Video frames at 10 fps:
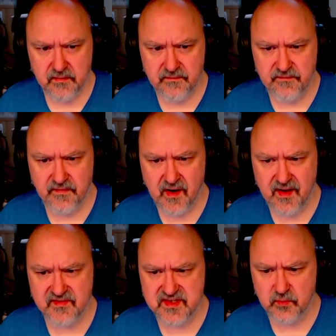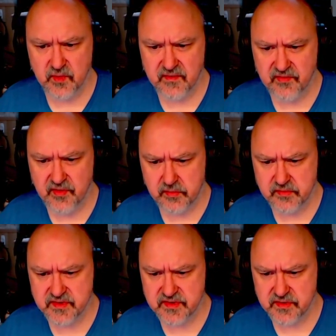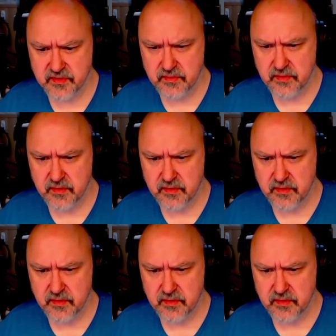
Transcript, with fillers: Five is in one of those two.